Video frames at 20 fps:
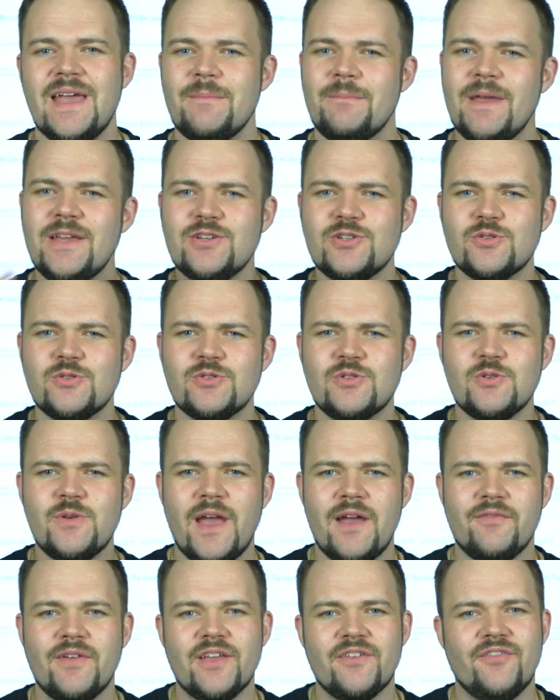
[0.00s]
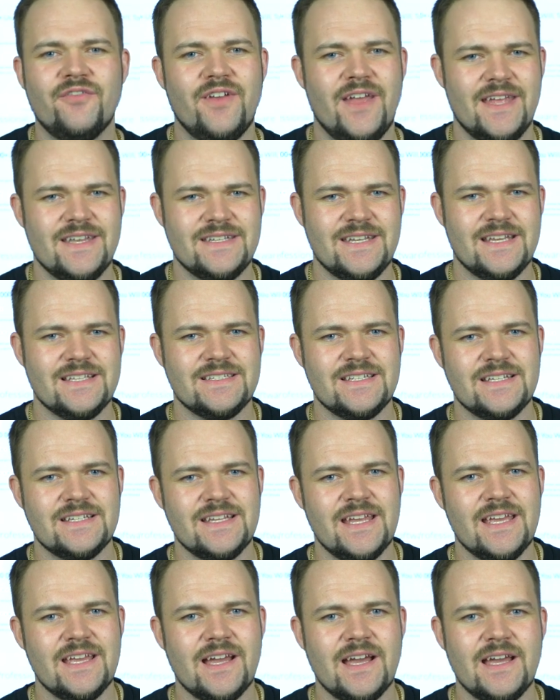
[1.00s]
Make sure to have a fantastic
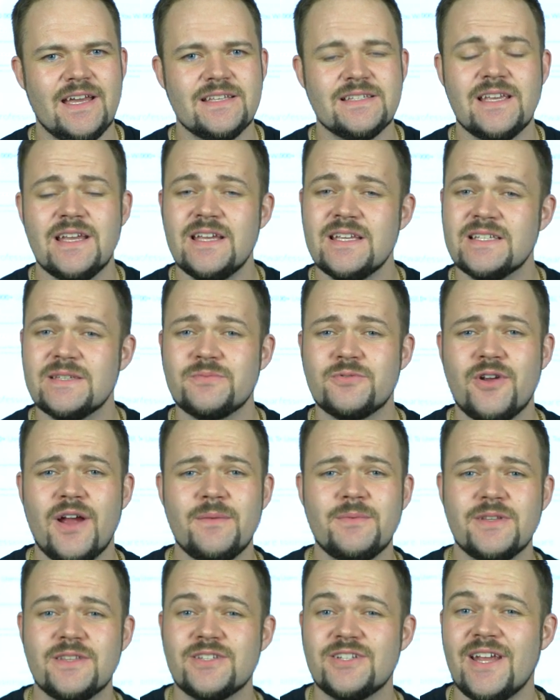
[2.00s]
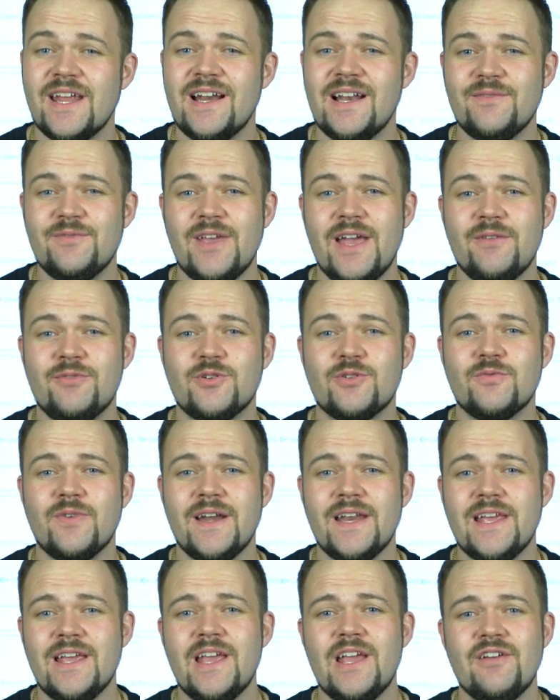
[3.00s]
day, guys. Subscribe to the channel if you haven't
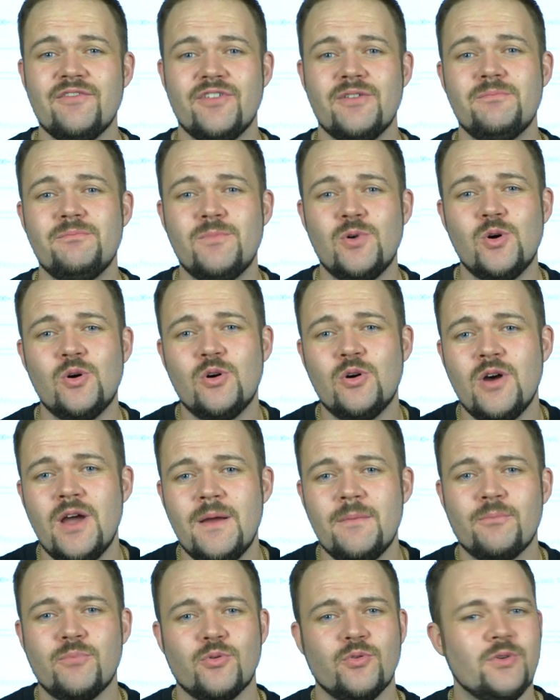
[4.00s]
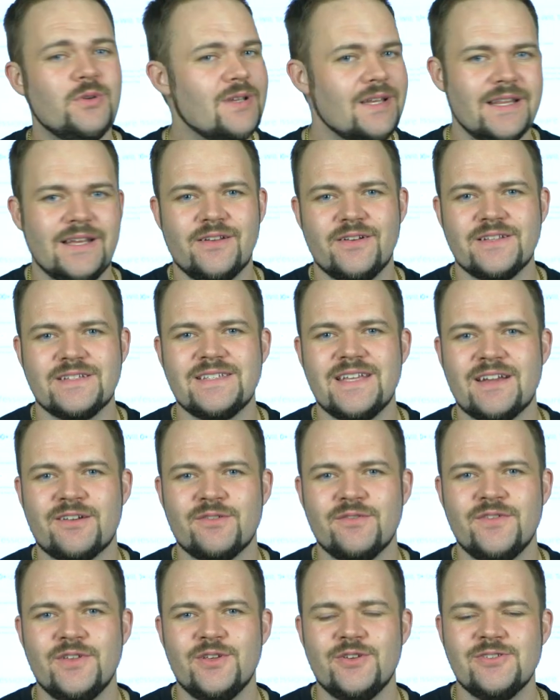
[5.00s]
already for more brutally honest tech
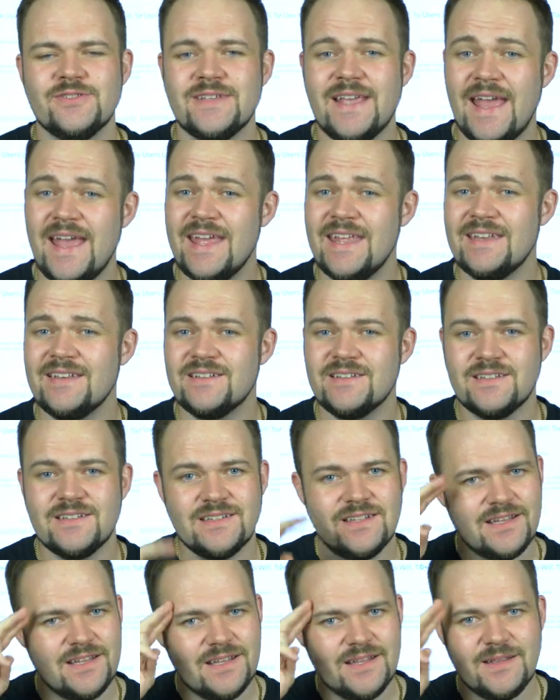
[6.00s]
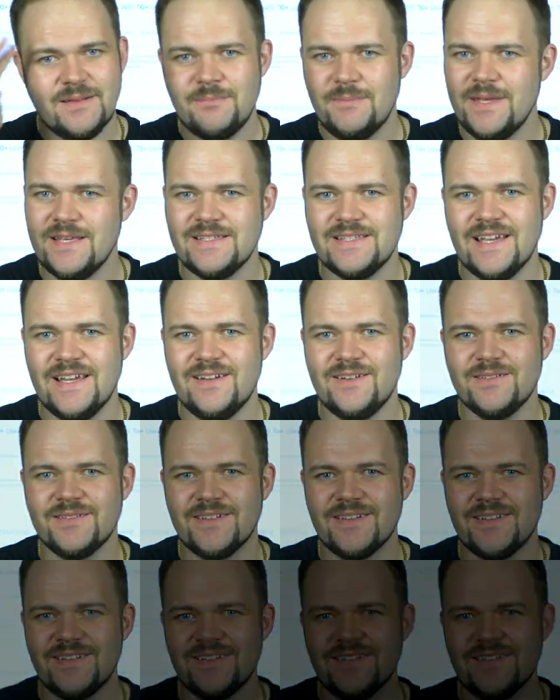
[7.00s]
reviews, and peace out.